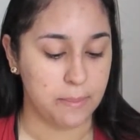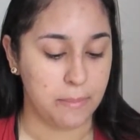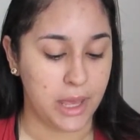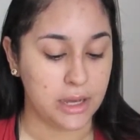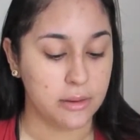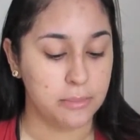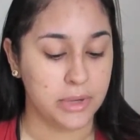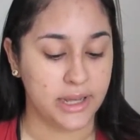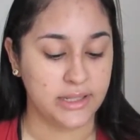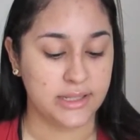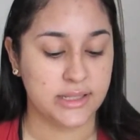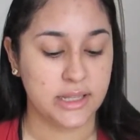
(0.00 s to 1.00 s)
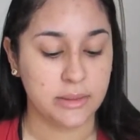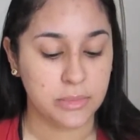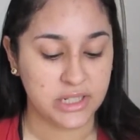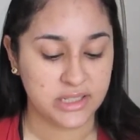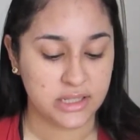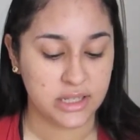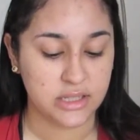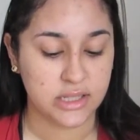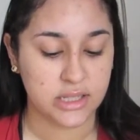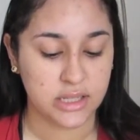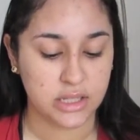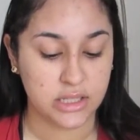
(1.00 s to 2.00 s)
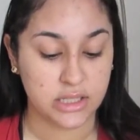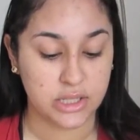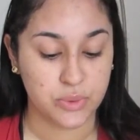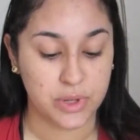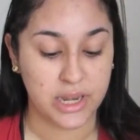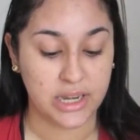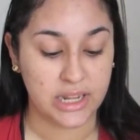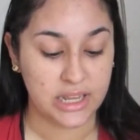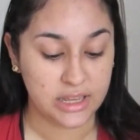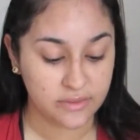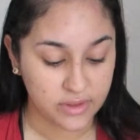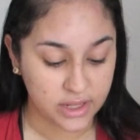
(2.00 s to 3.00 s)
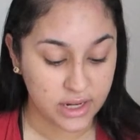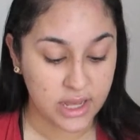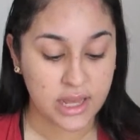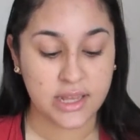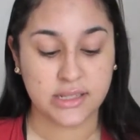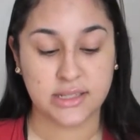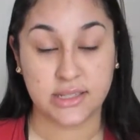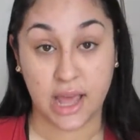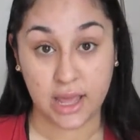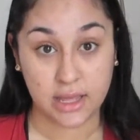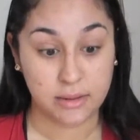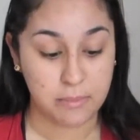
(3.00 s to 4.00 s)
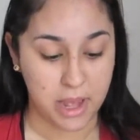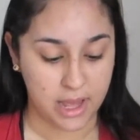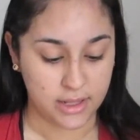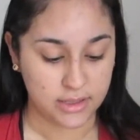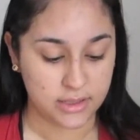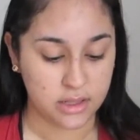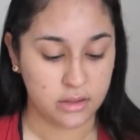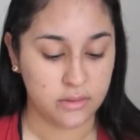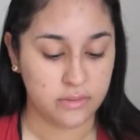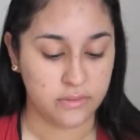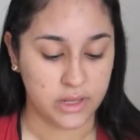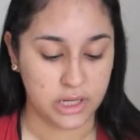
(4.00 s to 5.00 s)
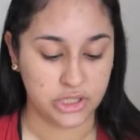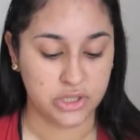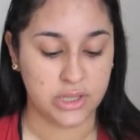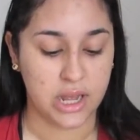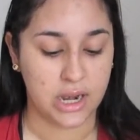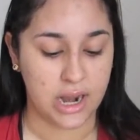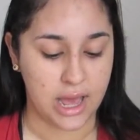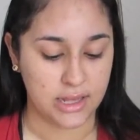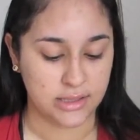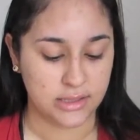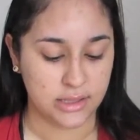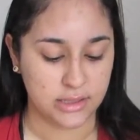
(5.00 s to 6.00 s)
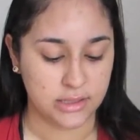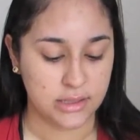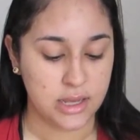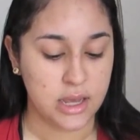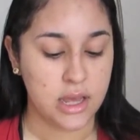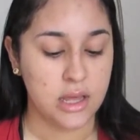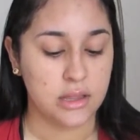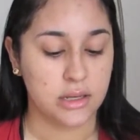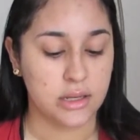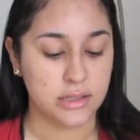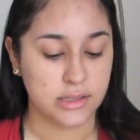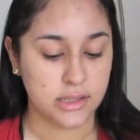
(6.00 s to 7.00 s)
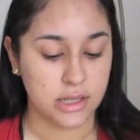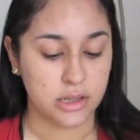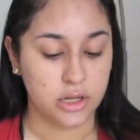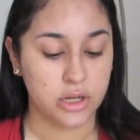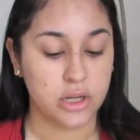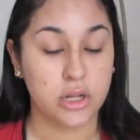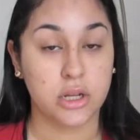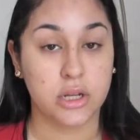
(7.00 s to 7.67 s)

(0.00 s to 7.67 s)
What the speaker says: Makeup blends seamlessly to an even satin matte finish that lasts. The concealer